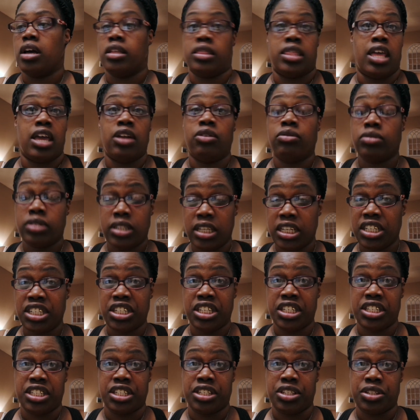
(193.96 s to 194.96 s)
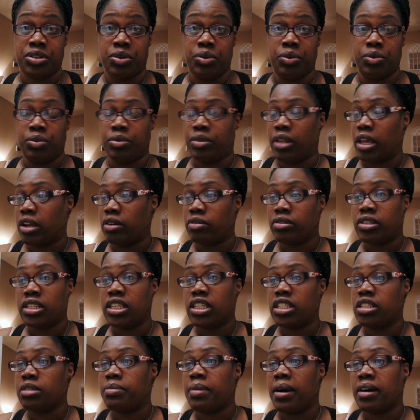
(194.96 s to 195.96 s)
they don't teach this in school. They don't
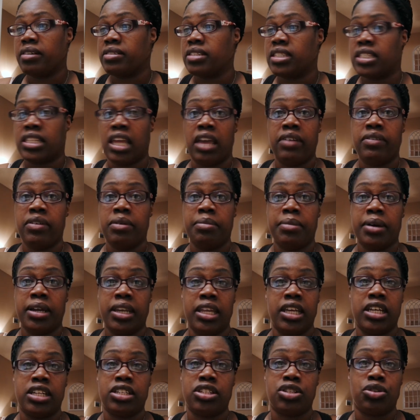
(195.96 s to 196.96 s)
teach about saving money